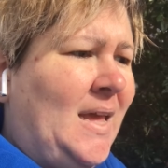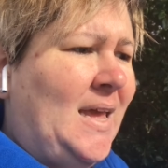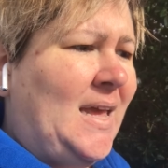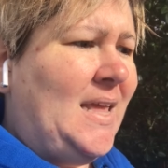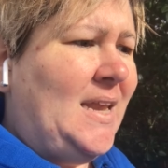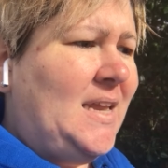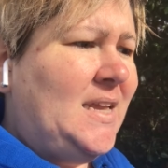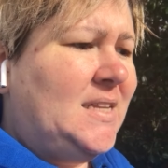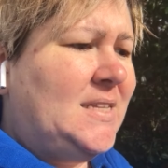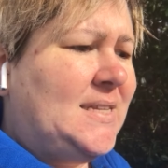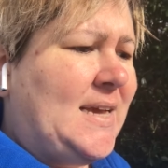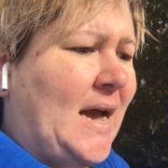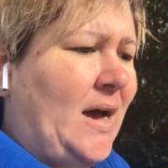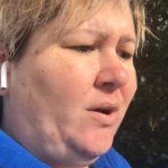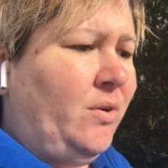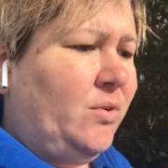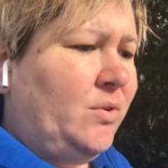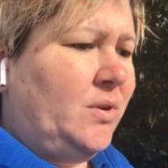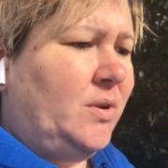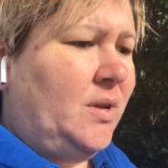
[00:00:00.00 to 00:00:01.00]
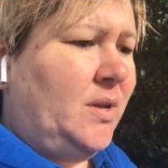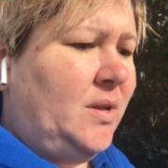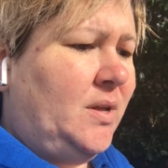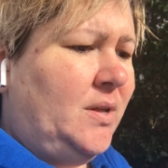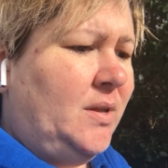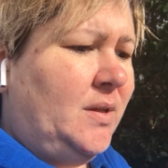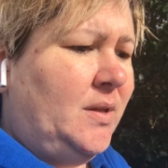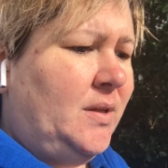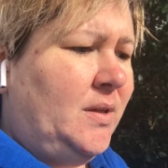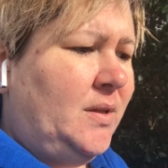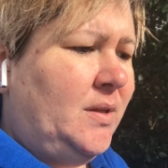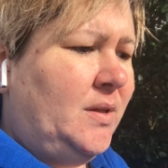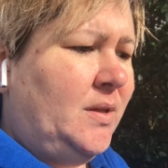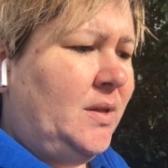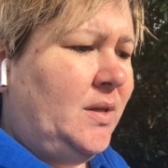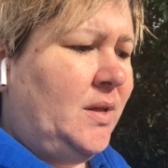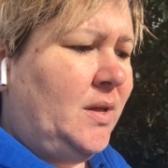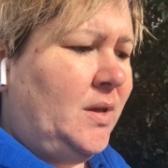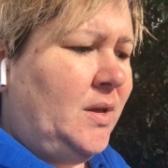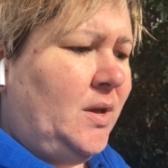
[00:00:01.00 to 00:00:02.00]
any doubt
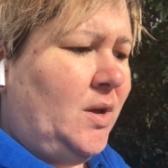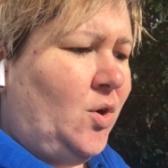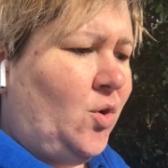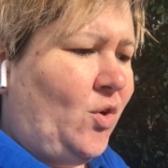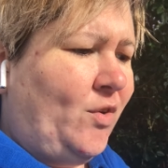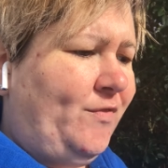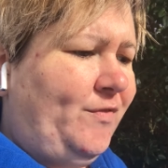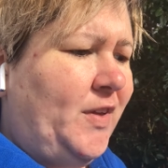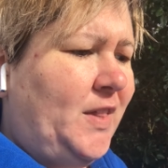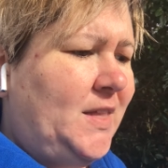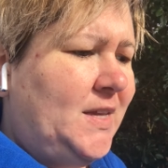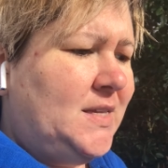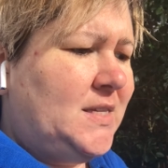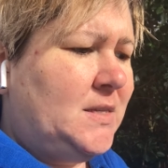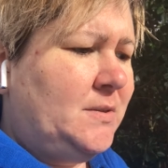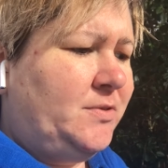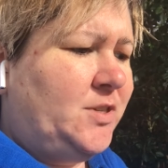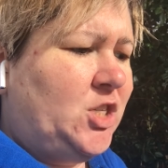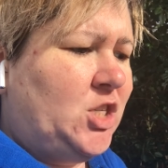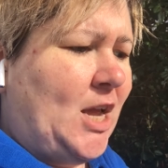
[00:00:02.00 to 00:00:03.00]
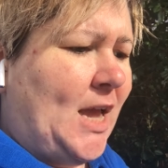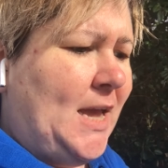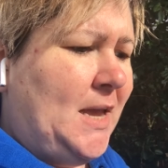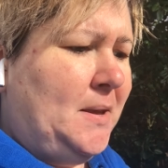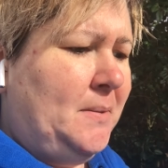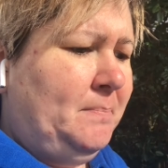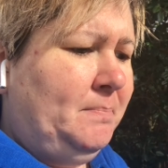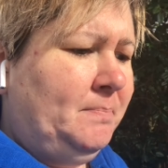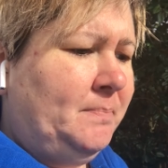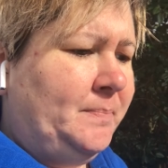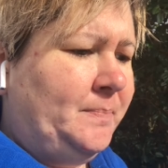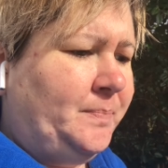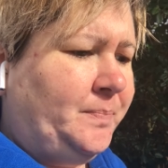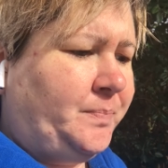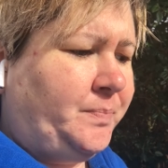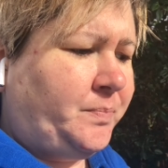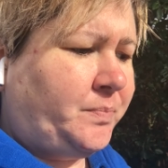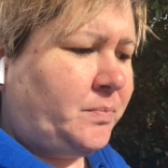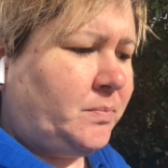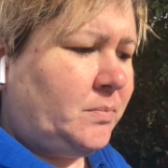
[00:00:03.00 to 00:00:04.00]
or feelings of shame,
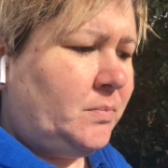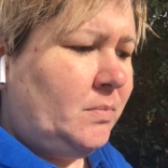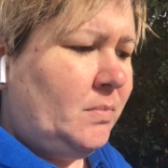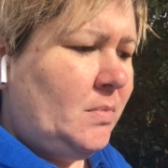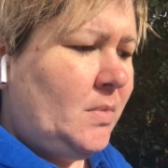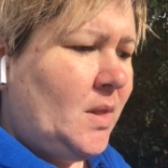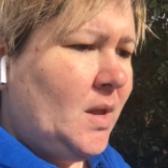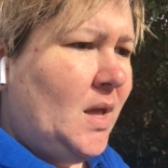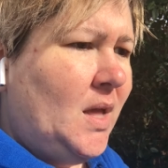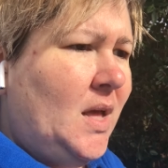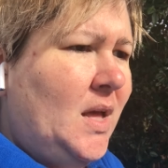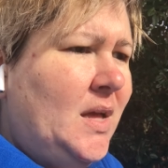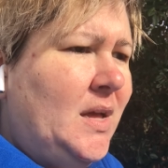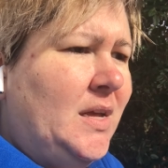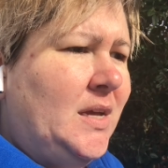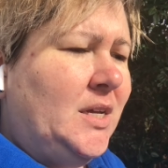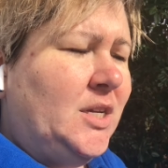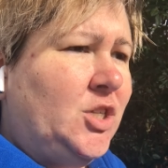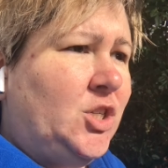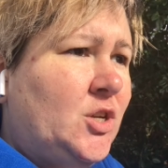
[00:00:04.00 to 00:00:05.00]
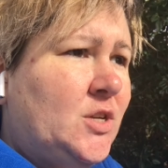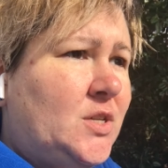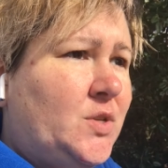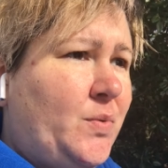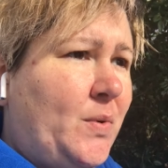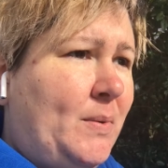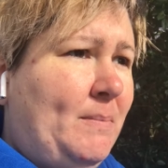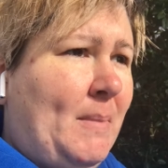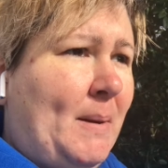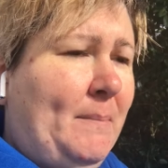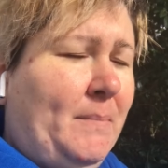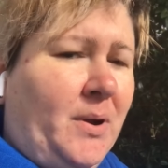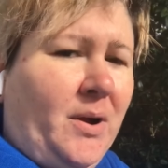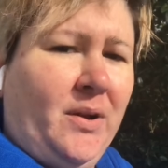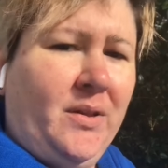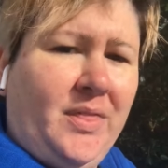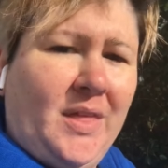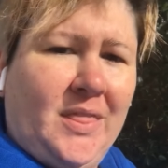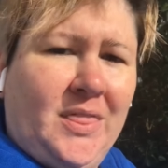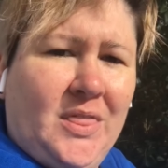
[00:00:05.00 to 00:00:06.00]
just
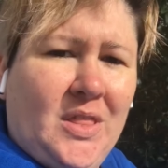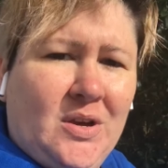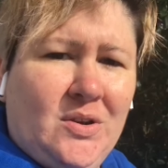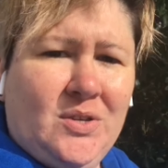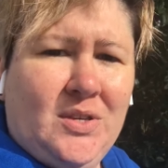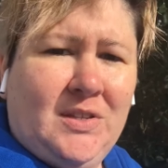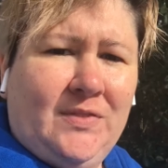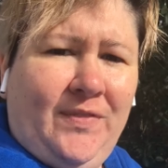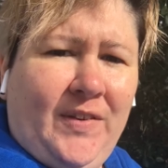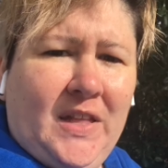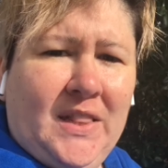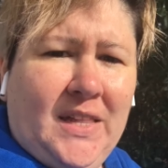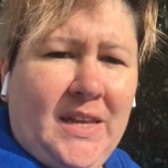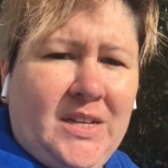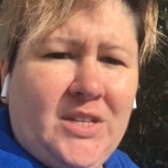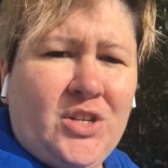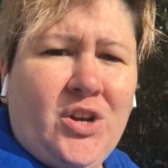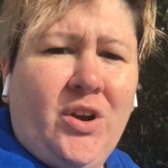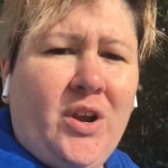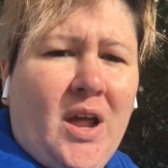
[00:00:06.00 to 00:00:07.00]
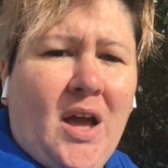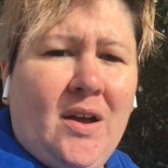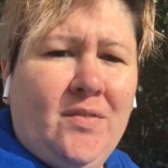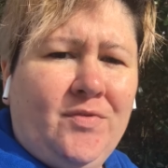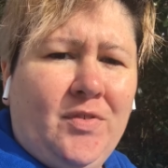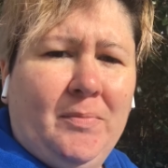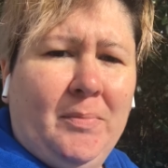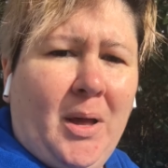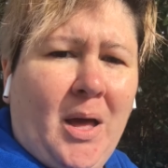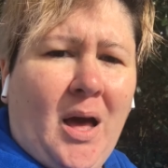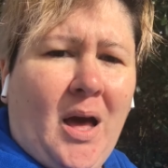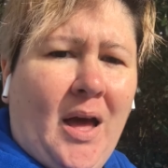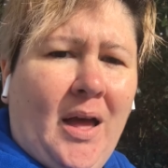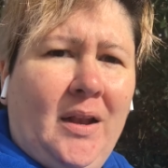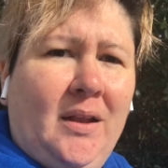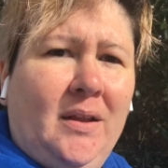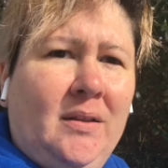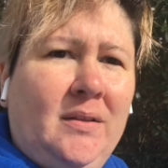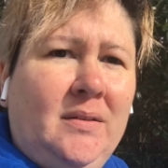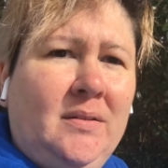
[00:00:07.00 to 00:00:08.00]
remember that those feelings are not from
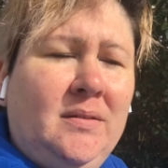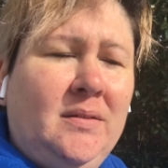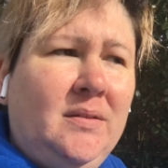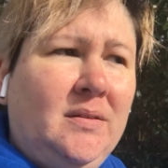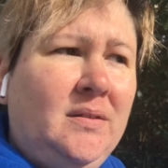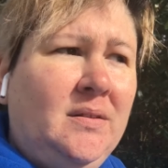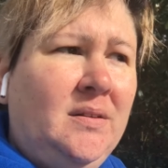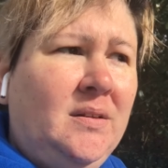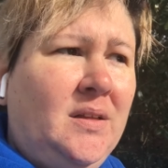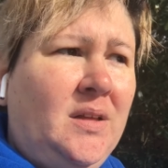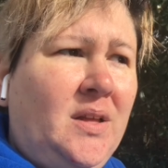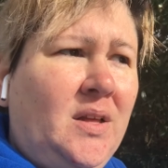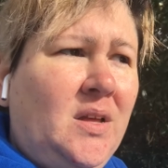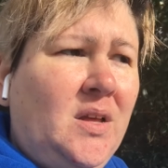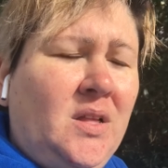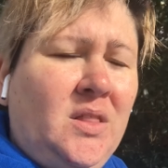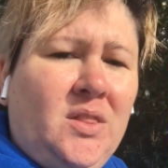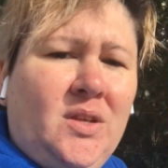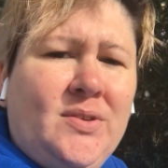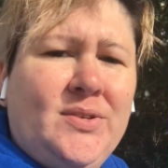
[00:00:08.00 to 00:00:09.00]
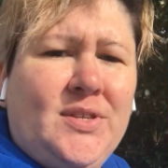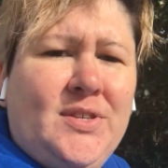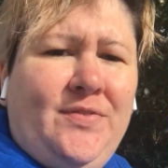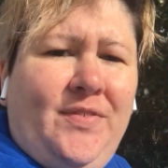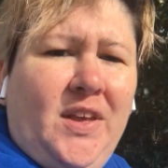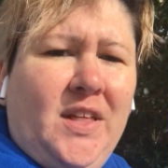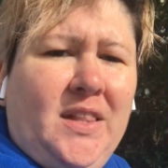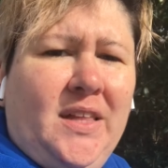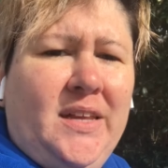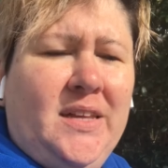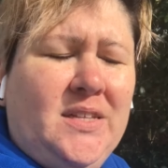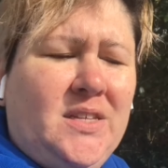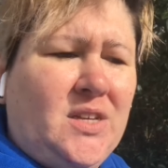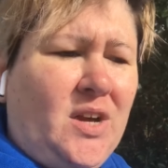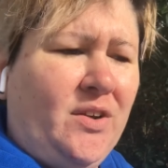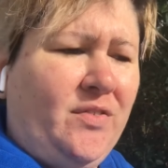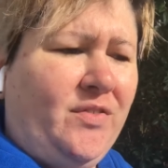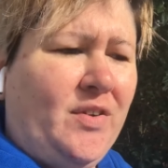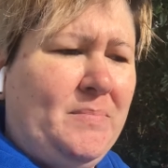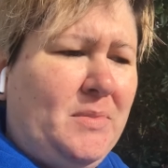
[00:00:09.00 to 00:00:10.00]
God. Those feelings
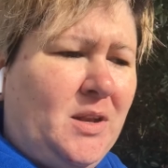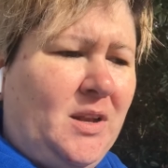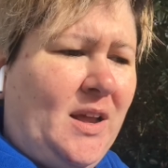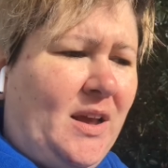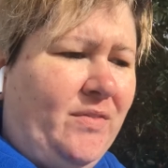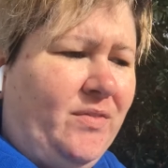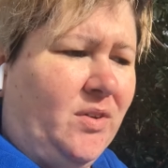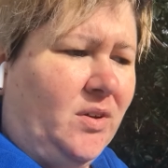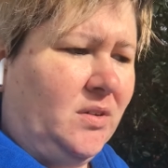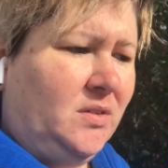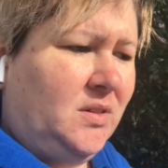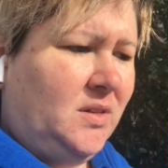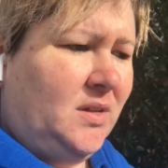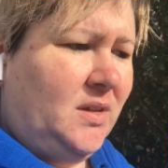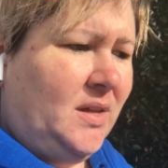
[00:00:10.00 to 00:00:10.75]
are from the devil.